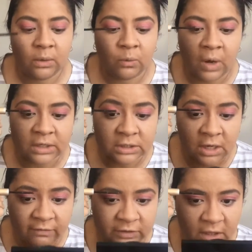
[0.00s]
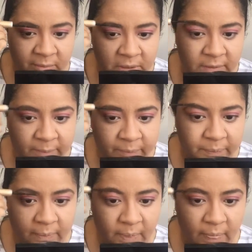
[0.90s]
Watch, elf, tell me.
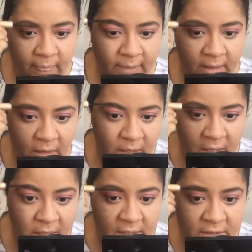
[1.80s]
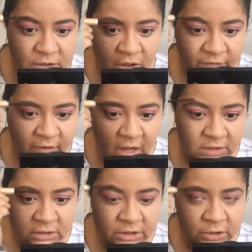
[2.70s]
It's your
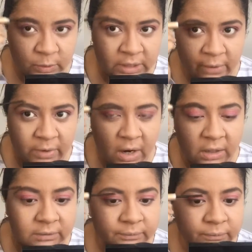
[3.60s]
fault. You're doing it wrong.